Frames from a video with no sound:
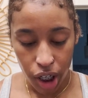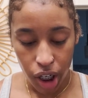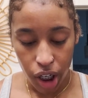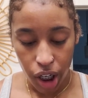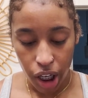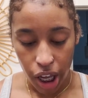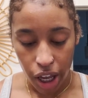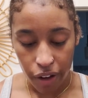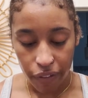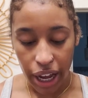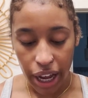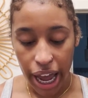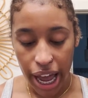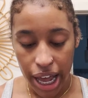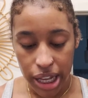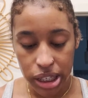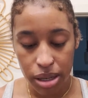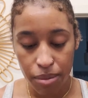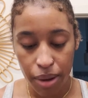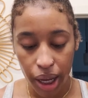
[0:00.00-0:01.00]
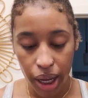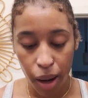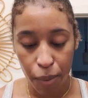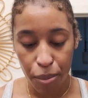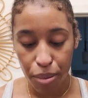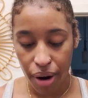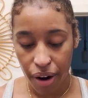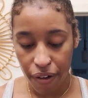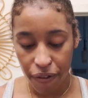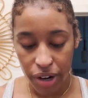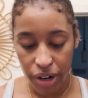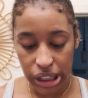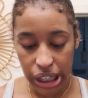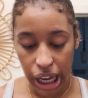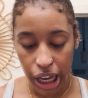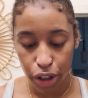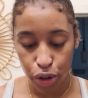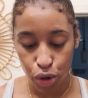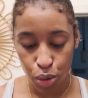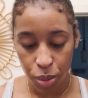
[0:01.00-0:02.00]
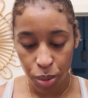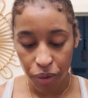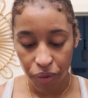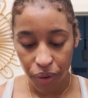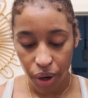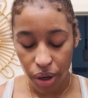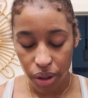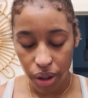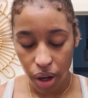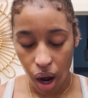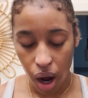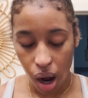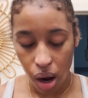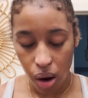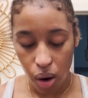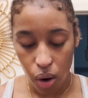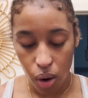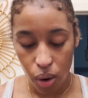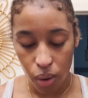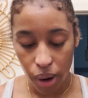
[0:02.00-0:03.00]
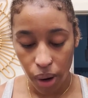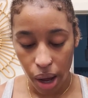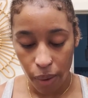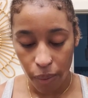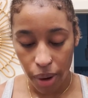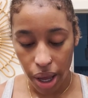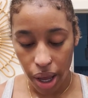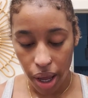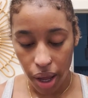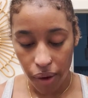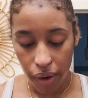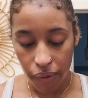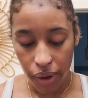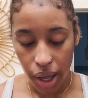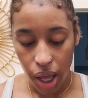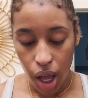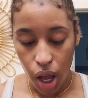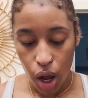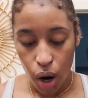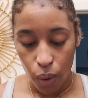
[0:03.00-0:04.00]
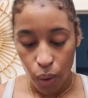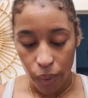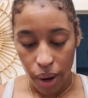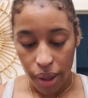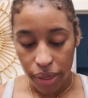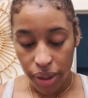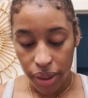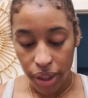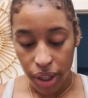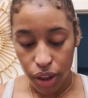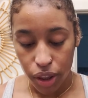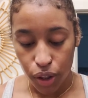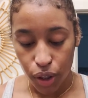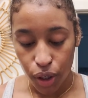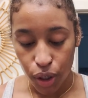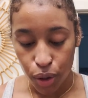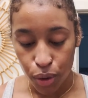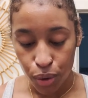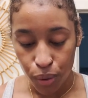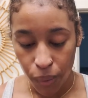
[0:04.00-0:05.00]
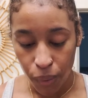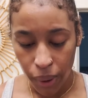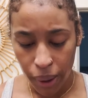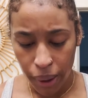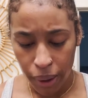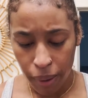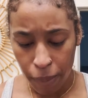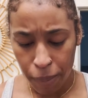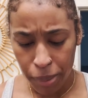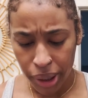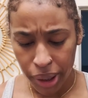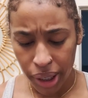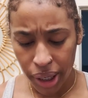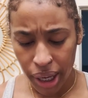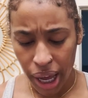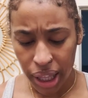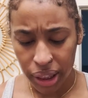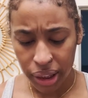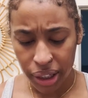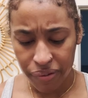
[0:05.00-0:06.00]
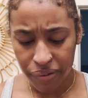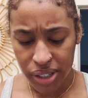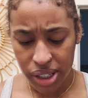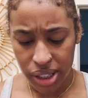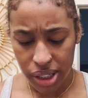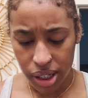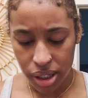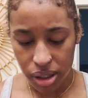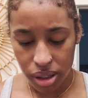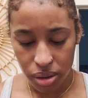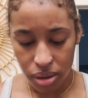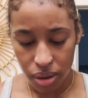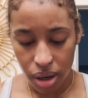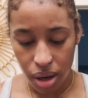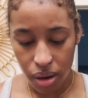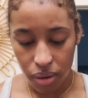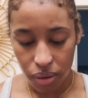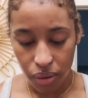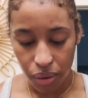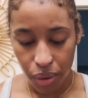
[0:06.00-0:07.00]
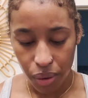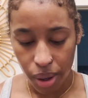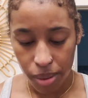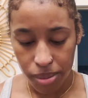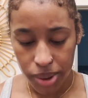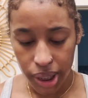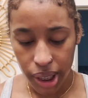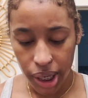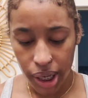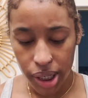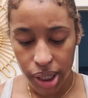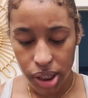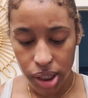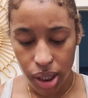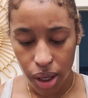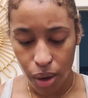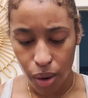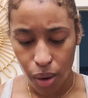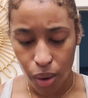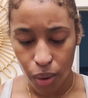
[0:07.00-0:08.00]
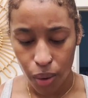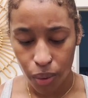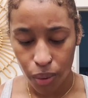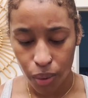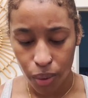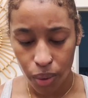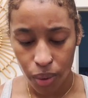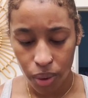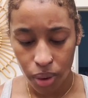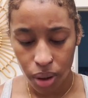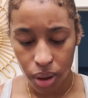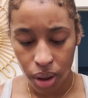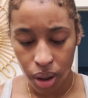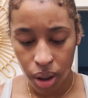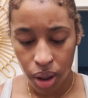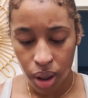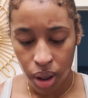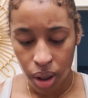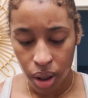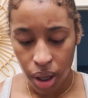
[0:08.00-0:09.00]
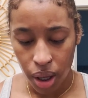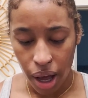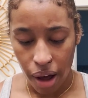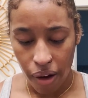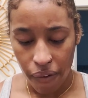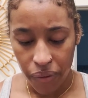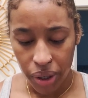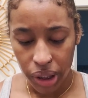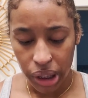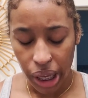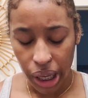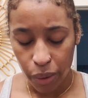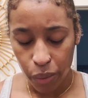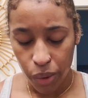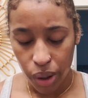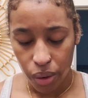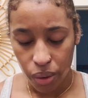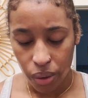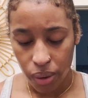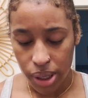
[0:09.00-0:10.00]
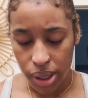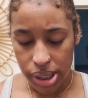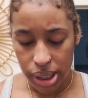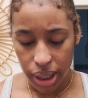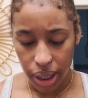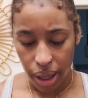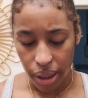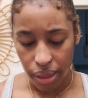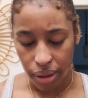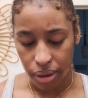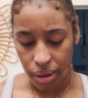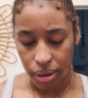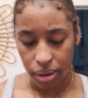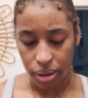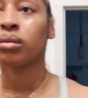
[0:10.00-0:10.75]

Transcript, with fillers: if I had to make a preference, I do prefer the old Rod Wave rather than the new one, but I love to see his growth, you know what I'm saying? So I feel like we growing. So I went to the